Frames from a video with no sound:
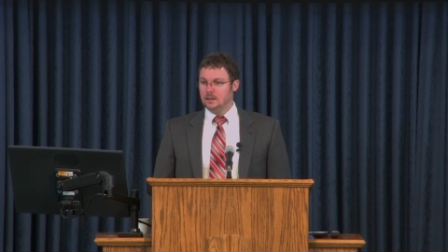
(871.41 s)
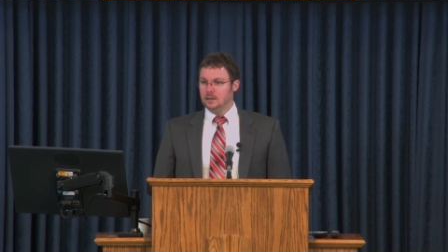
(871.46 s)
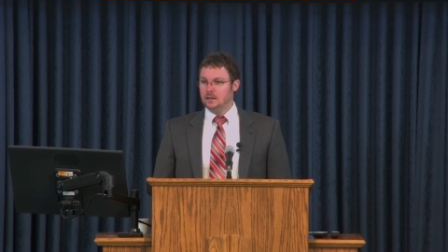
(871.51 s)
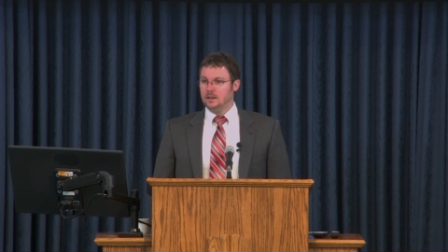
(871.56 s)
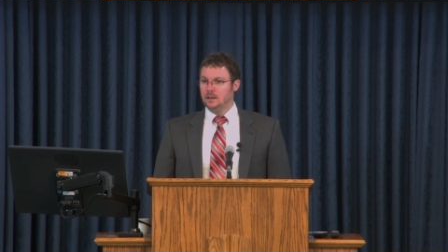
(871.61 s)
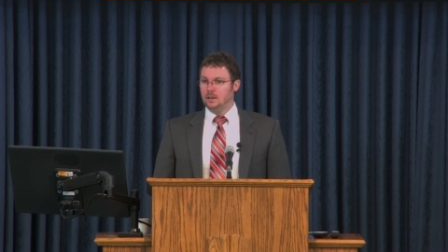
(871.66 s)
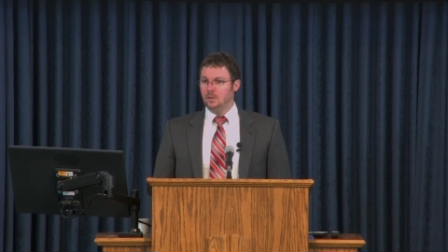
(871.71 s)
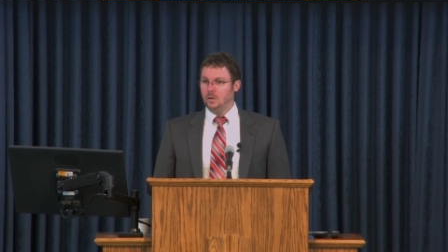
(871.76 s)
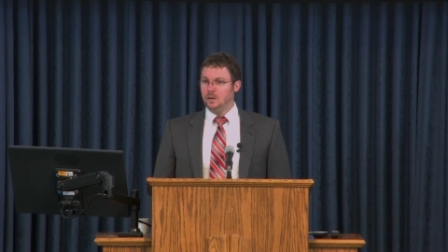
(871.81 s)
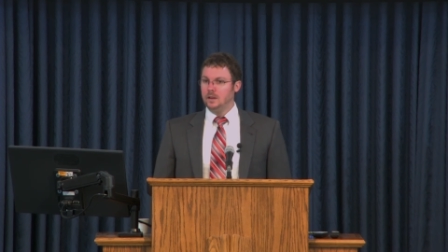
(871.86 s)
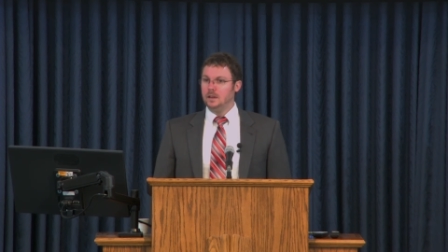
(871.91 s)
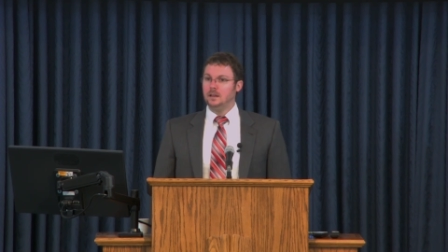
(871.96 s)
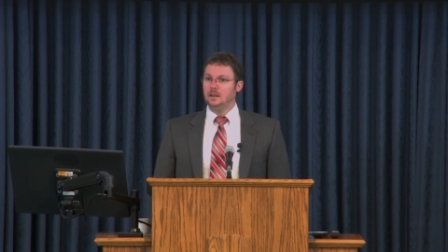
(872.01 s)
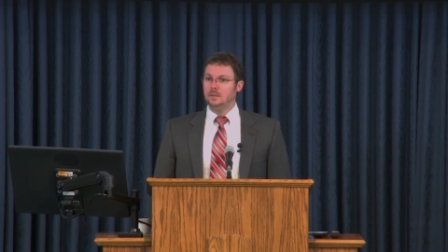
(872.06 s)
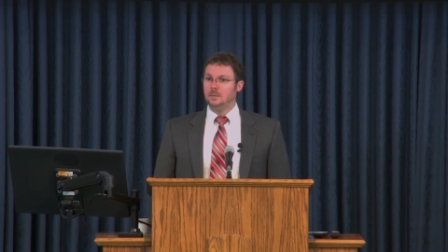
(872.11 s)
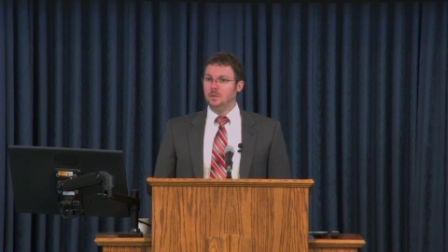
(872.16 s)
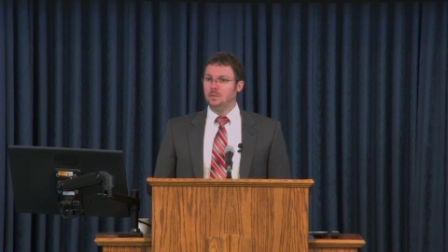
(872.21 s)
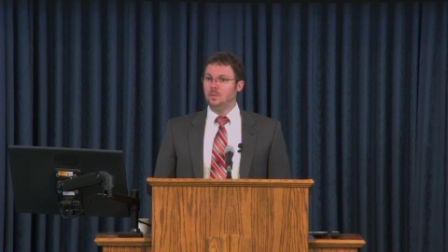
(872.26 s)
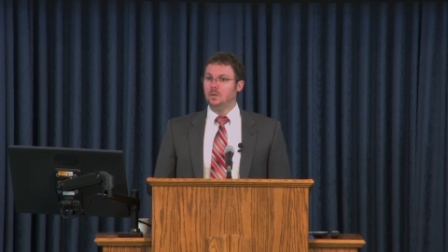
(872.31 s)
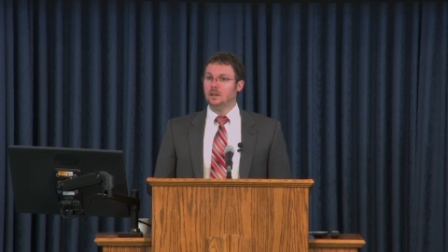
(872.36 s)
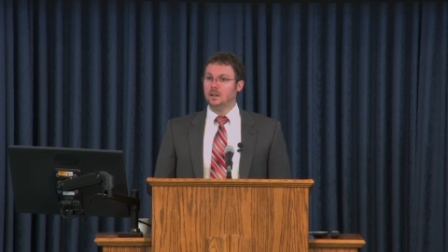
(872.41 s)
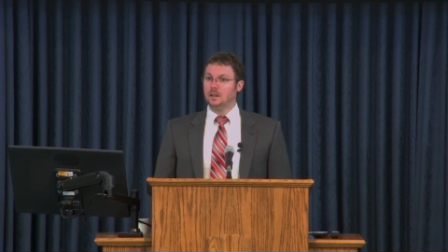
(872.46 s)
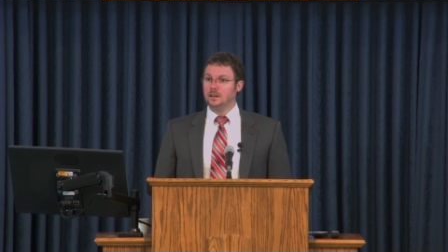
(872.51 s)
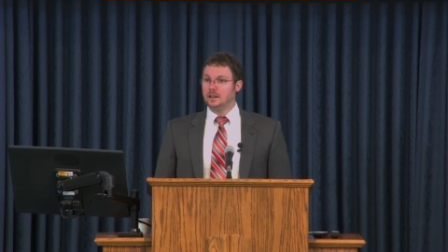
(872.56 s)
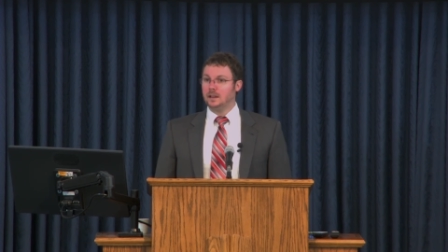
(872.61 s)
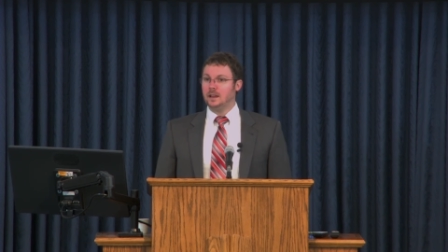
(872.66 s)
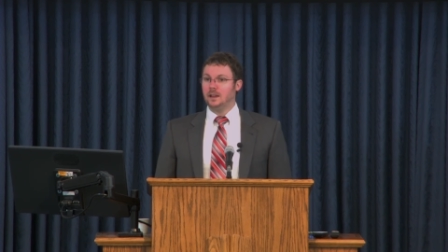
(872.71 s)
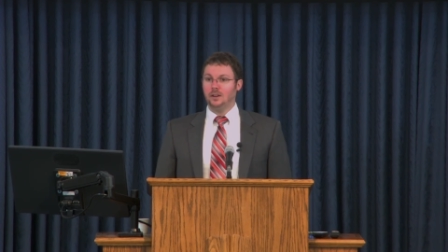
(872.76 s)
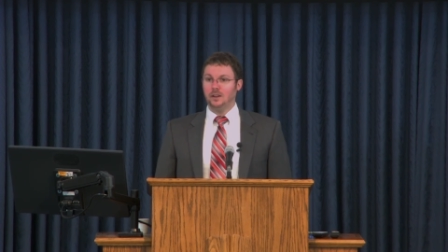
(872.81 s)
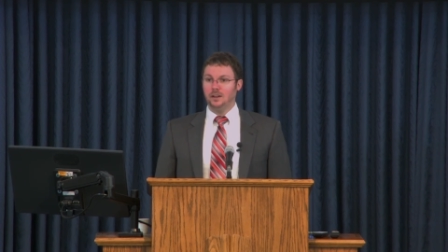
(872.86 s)
that we need to be willing to
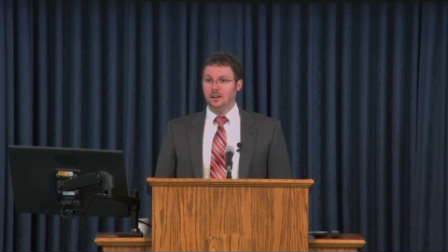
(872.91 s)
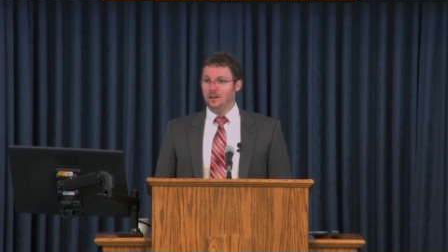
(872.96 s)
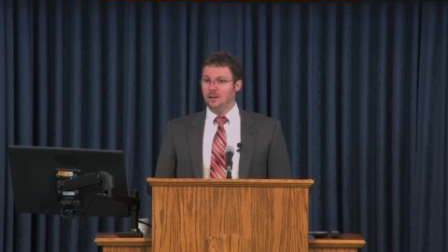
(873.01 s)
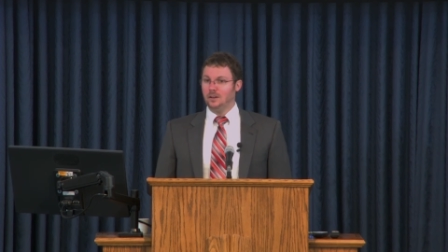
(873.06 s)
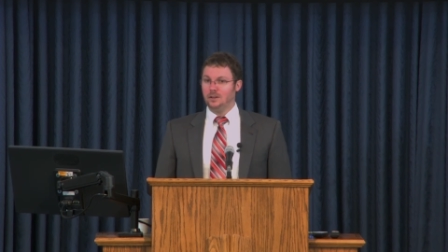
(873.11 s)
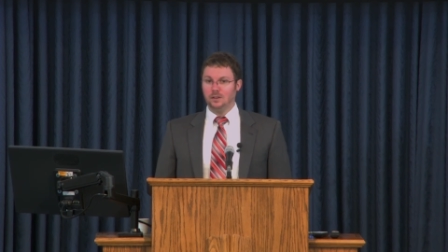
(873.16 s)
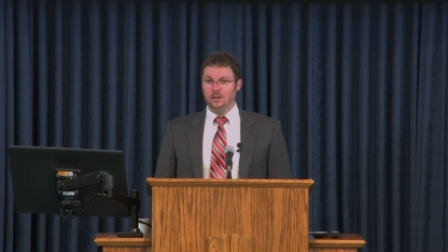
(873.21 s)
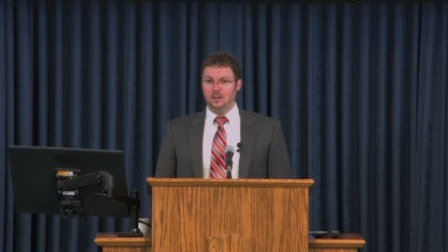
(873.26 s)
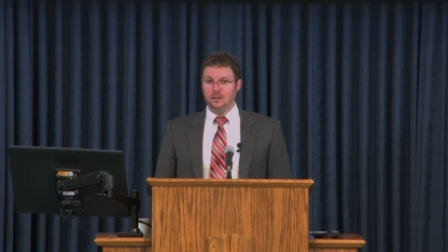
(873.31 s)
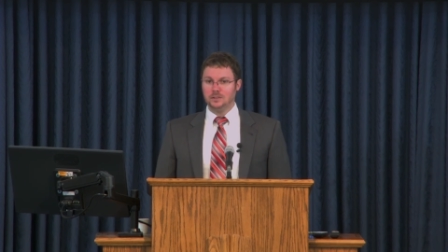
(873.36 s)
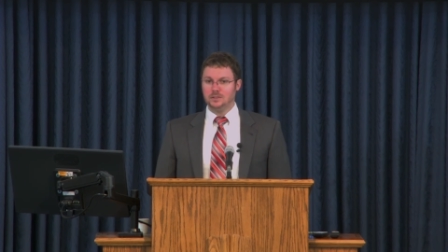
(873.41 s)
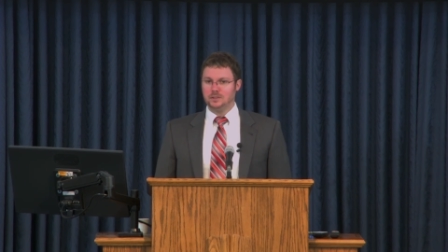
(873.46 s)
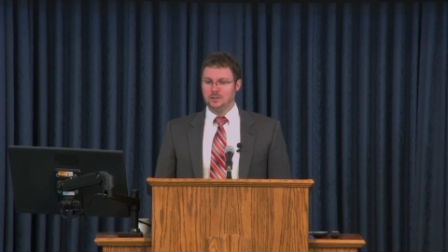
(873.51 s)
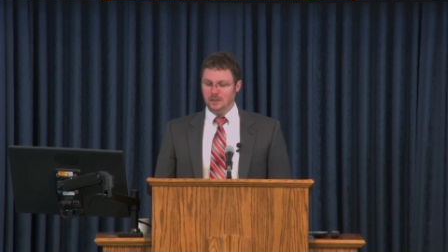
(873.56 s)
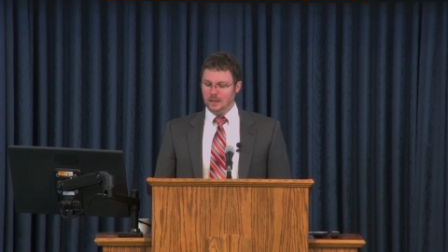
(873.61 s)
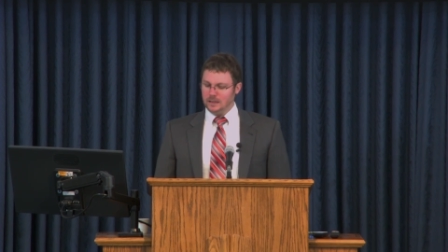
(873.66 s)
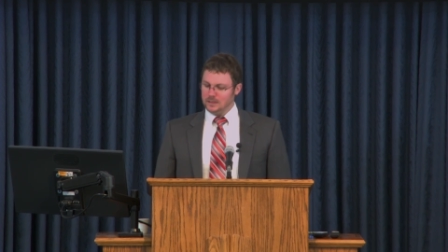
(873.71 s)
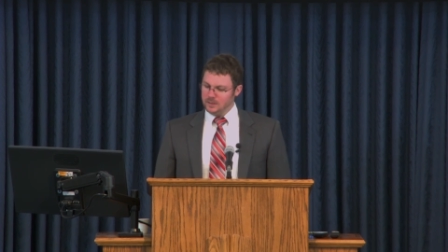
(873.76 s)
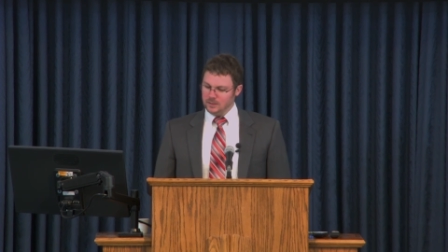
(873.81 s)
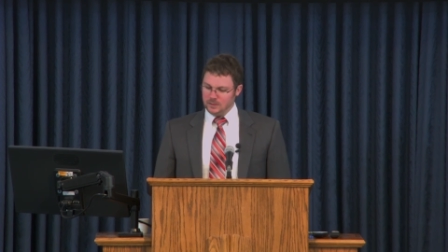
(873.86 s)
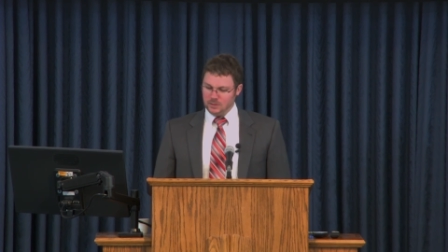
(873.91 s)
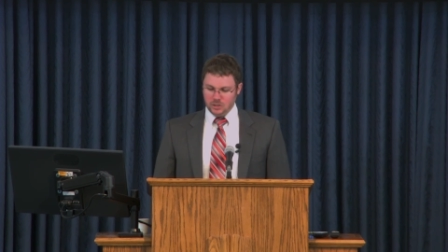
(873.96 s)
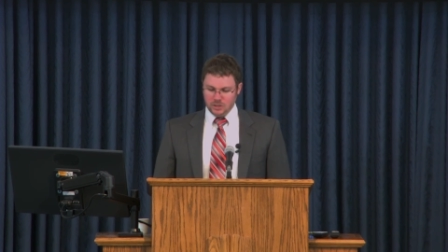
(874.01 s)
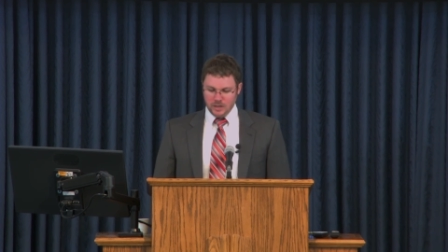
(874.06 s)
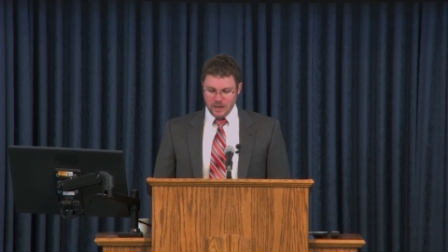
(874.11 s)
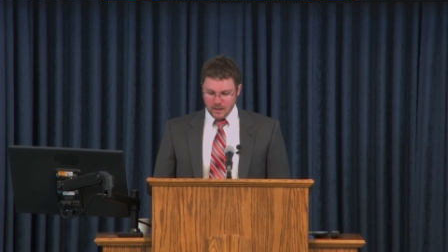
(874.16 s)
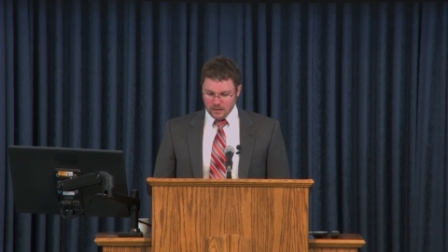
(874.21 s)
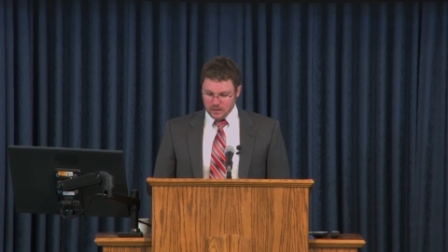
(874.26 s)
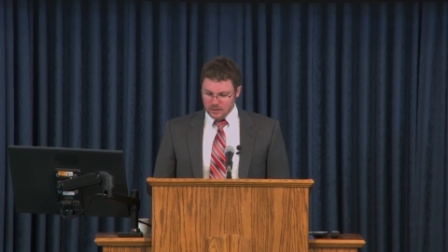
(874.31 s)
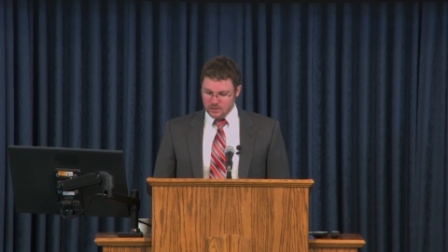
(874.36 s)
carry our cross too. That's a
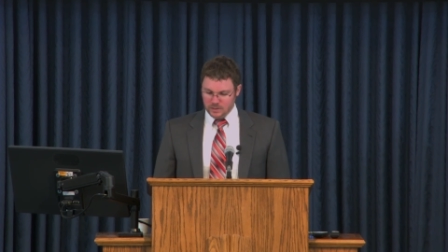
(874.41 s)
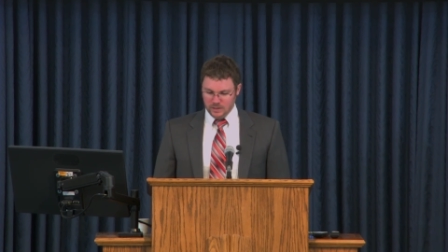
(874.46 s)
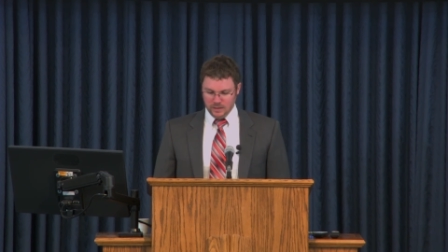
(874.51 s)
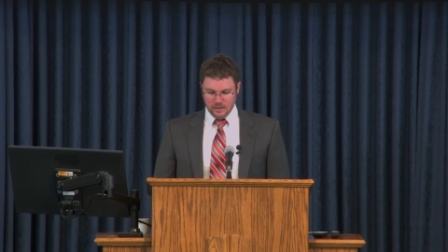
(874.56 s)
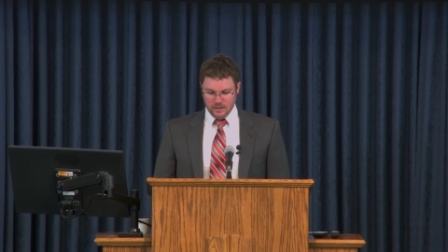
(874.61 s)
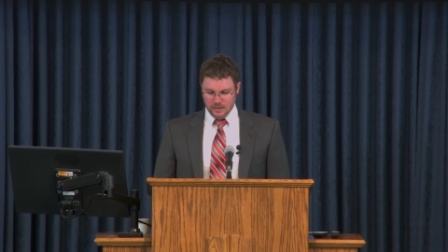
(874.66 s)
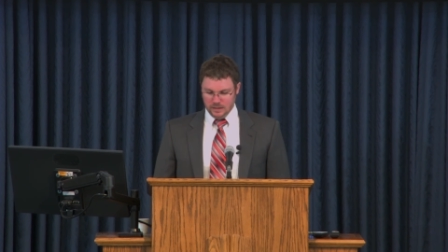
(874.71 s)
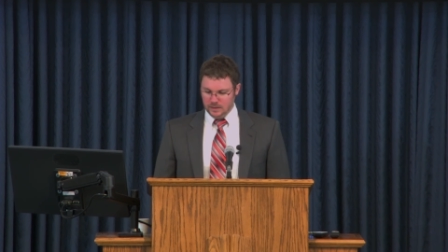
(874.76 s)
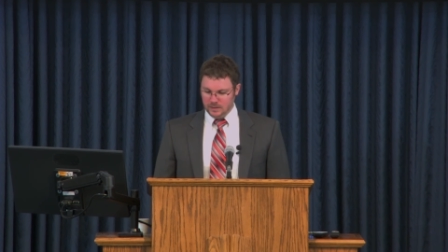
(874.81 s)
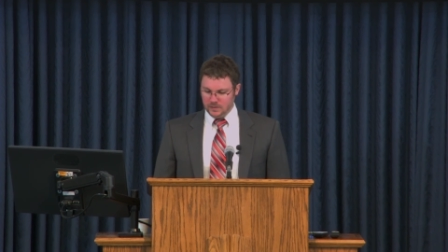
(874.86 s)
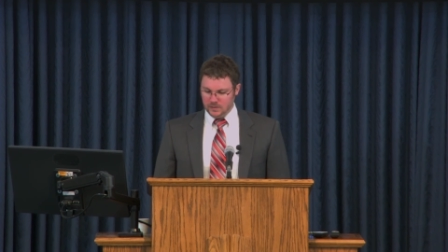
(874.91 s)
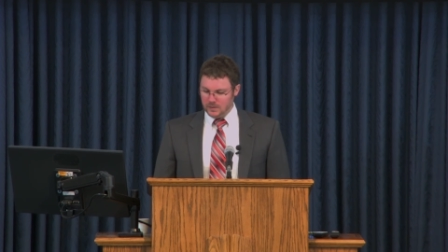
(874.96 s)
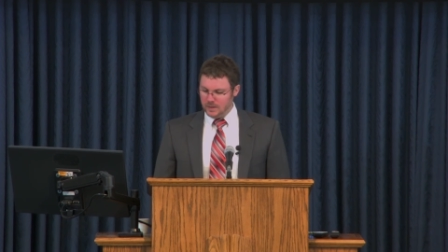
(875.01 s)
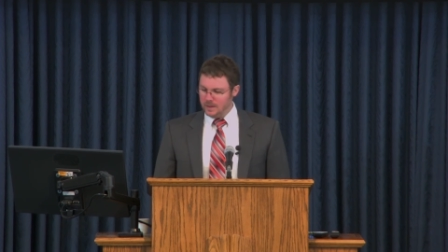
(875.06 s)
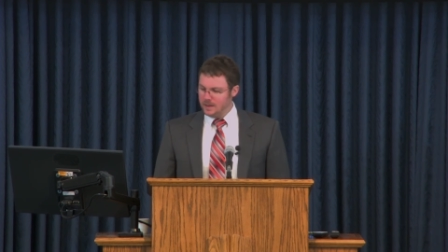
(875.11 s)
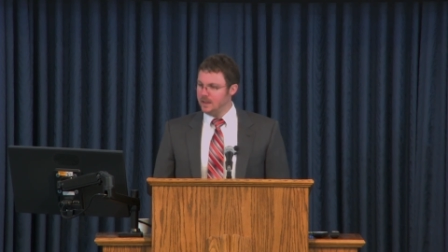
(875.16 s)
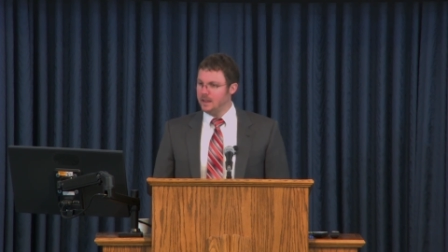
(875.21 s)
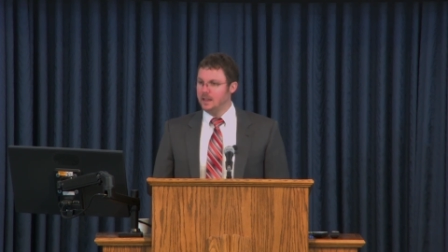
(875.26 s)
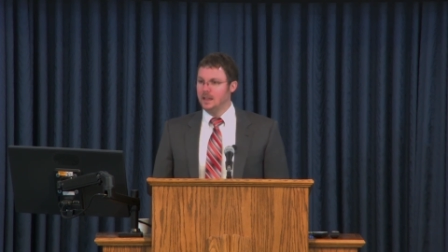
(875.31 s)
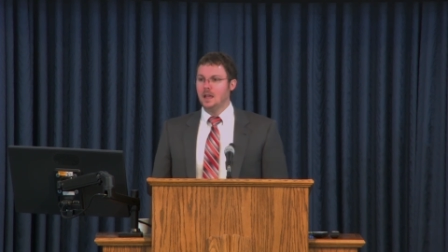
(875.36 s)
challenging thing to say.